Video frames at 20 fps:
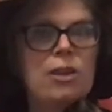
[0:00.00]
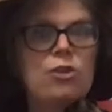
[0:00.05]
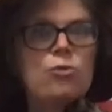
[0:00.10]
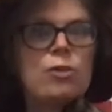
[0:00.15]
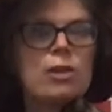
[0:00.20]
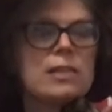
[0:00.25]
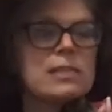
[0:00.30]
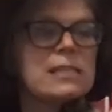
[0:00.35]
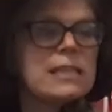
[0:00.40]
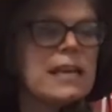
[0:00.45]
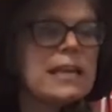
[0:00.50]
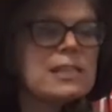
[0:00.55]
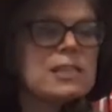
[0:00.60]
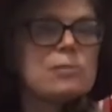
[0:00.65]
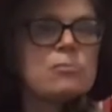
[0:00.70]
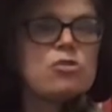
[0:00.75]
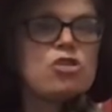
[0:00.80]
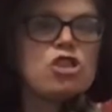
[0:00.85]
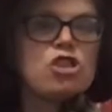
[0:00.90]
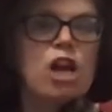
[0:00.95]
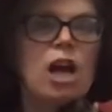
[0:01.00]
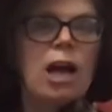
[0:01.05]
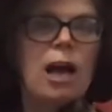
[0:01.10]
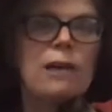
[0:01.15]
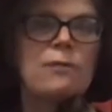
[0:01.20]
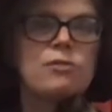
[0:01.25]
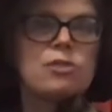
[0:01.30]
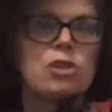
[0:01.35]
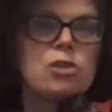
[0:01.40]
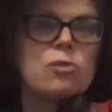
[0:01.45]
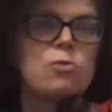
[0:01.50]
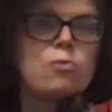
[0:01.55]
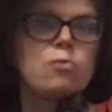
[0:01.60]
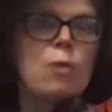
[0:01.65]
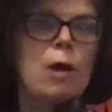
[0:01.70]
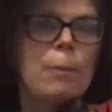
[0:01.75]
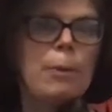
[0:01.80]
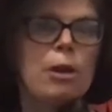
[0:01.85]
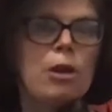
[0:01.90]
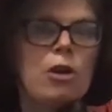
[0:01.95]
you can take some chives and
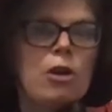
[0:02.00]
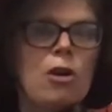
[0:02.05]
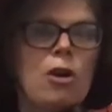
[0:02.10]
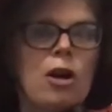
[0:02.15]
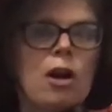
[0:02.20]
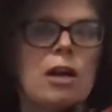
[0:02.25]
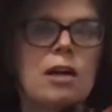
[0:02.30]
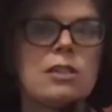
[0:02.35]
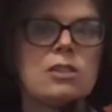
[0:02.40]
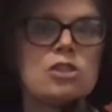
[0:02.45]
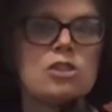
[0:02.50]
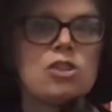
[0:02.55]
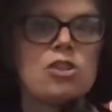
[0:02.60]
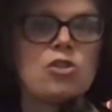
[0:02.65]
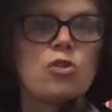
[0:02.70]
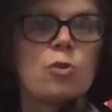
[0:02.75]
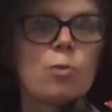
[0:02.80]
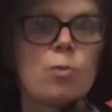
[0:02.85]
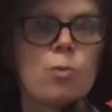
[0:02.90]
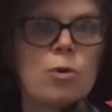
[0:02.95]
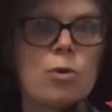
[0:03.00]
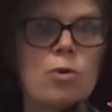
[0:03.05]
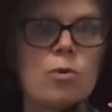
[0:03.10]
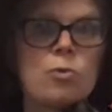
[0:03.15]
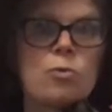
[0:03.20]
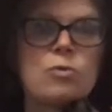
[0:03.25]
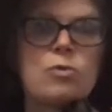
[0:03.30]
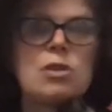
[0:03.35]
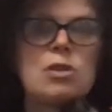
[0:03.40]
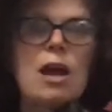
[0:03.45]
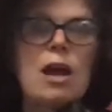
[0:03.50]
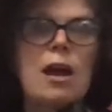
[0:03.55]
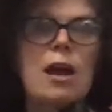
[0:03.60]
rub it on to the wound